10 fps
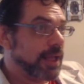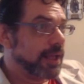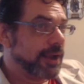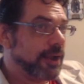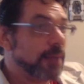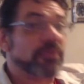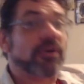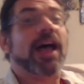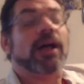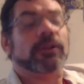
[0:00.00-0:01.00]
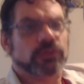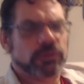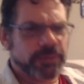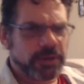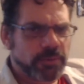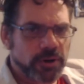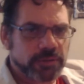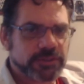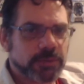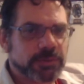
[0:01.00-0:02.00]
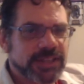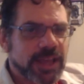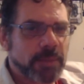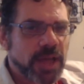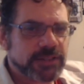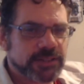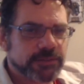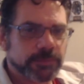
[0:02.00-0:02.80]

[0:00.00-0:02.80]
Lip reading: I'm proud to have been a part of something that positive.